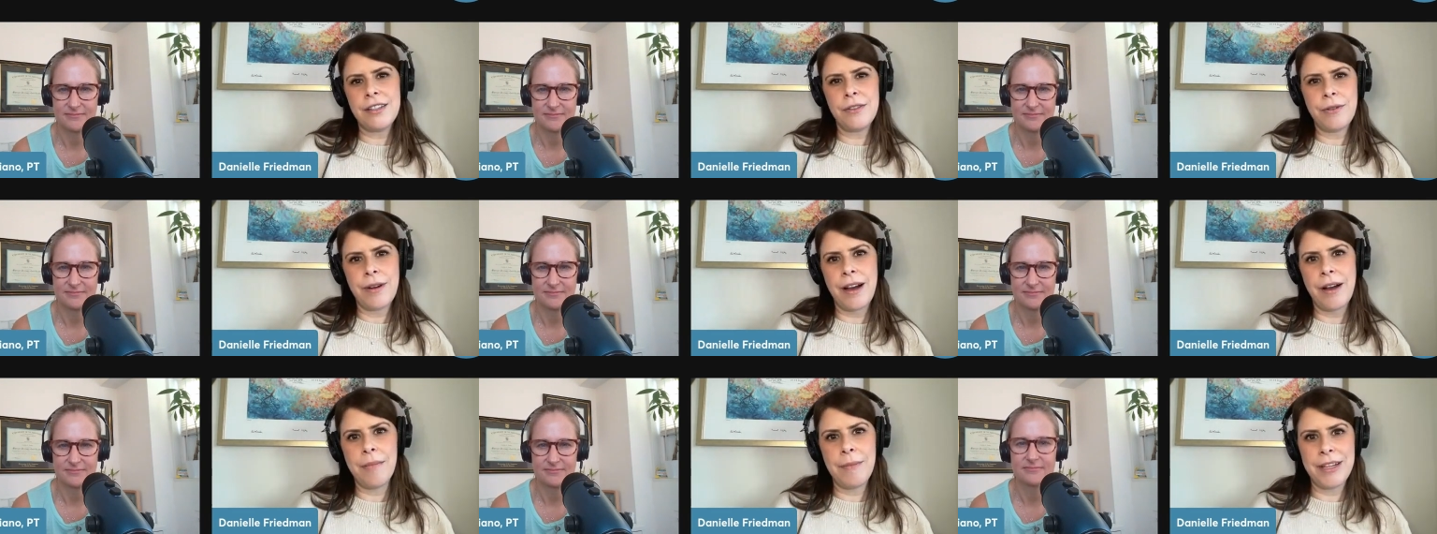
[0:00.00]

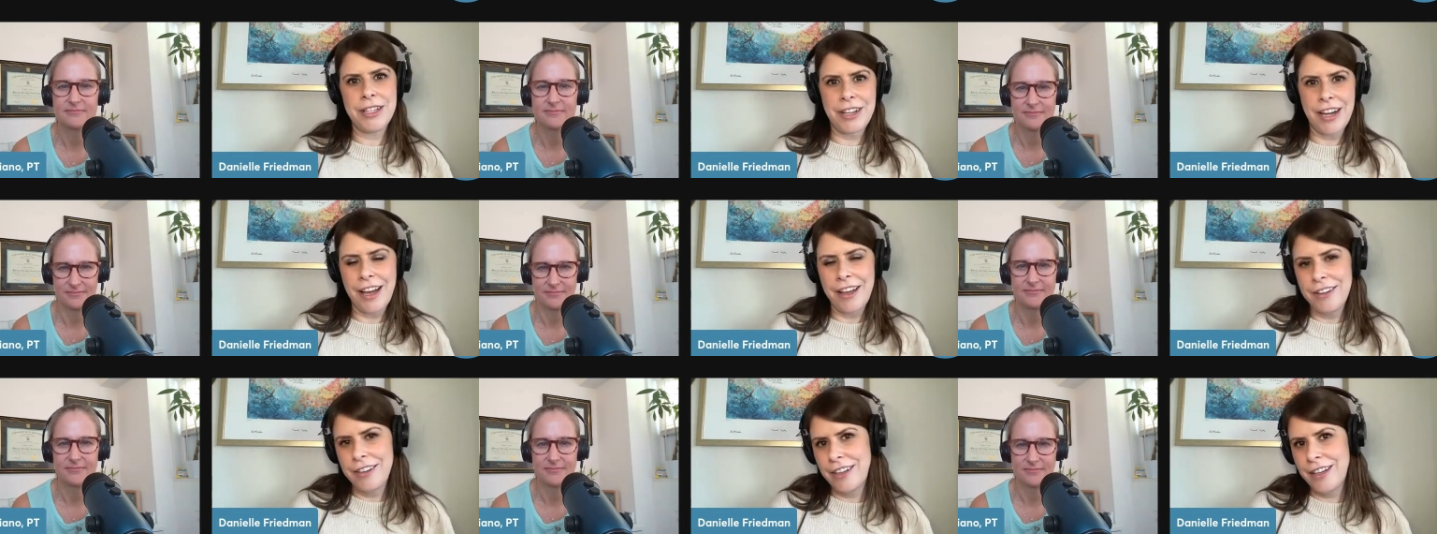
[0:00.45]
Speaker 1: throughout my
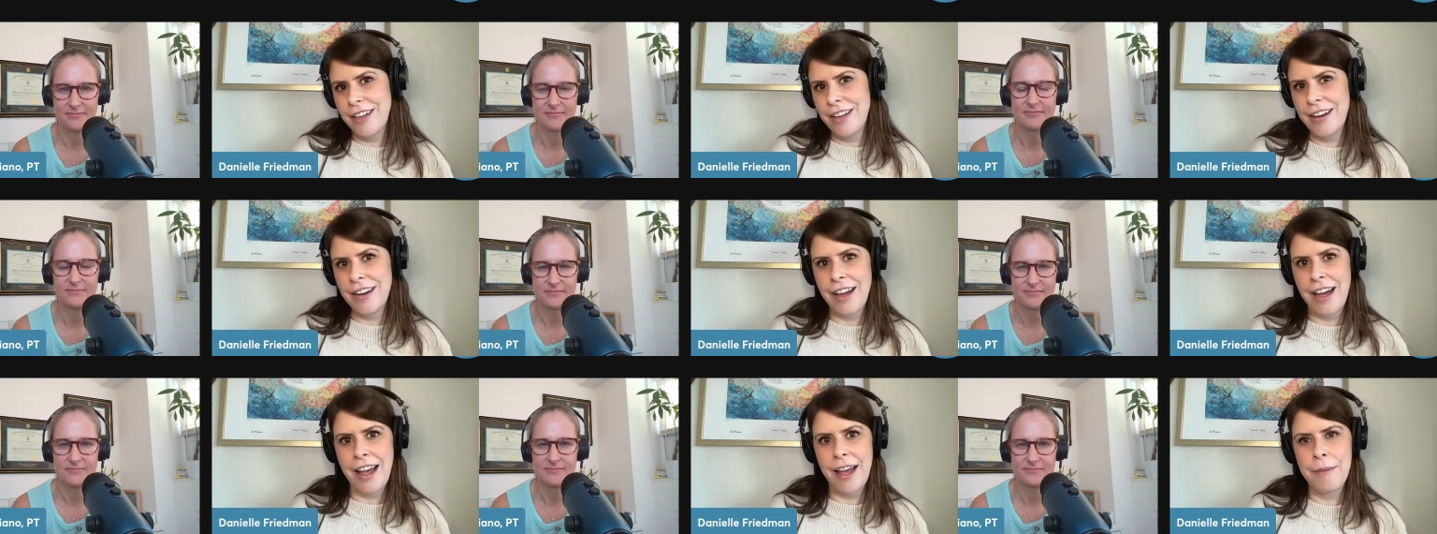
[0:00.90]

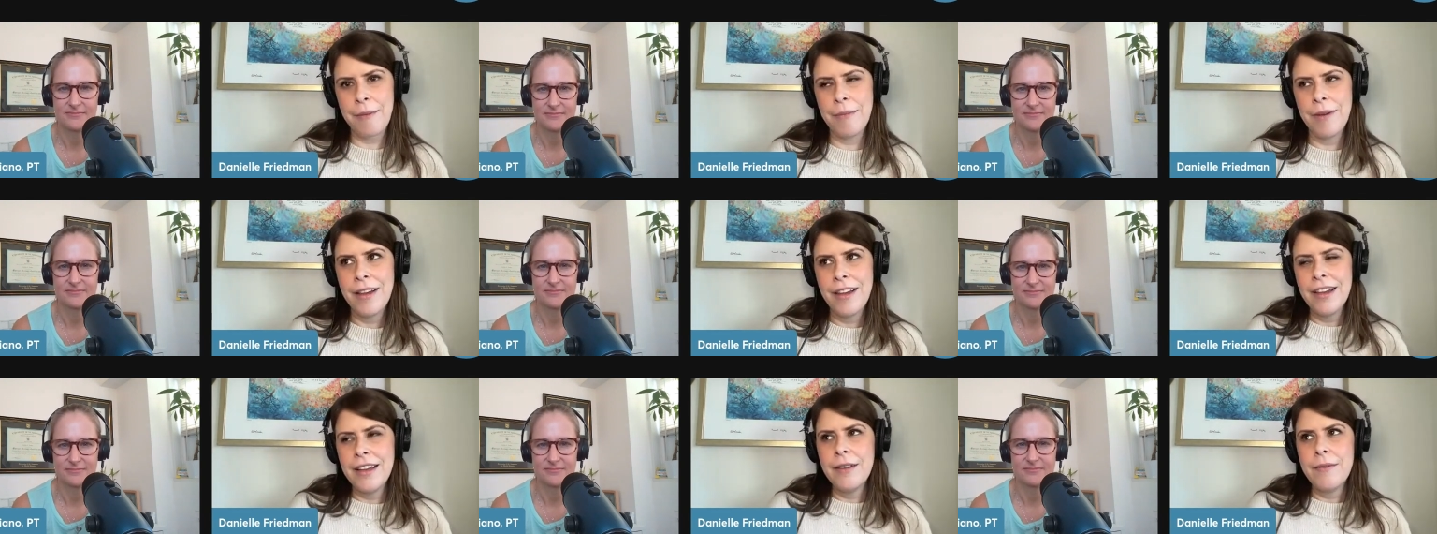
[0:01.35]
childhood. I'm
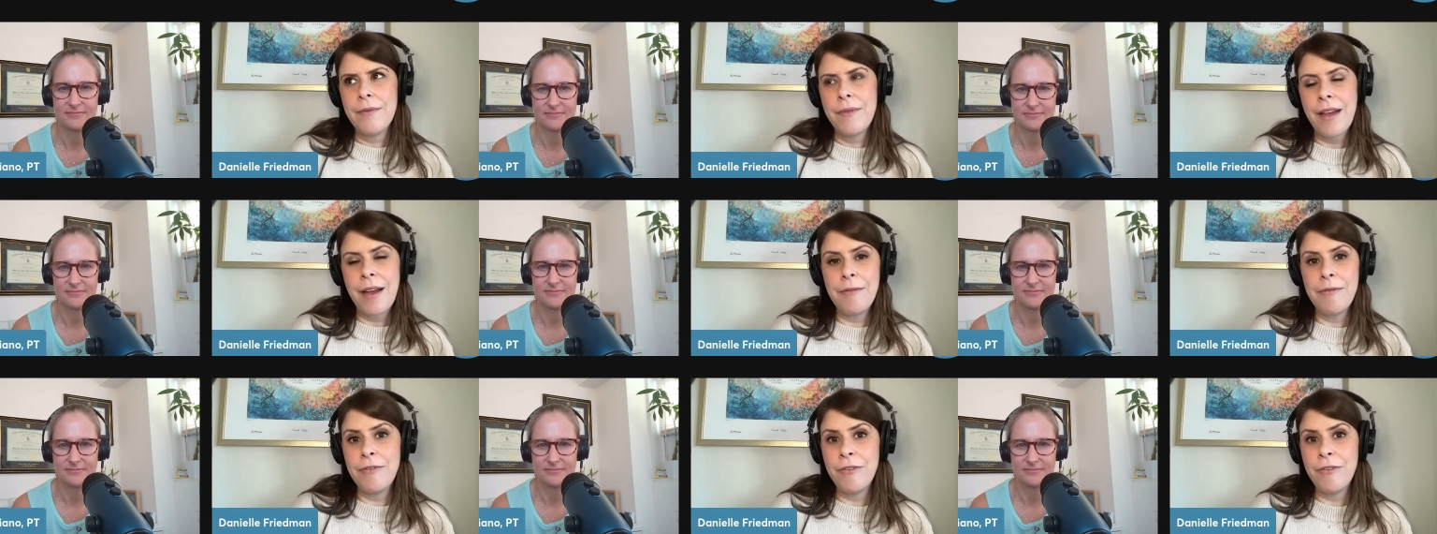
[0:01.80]
I'm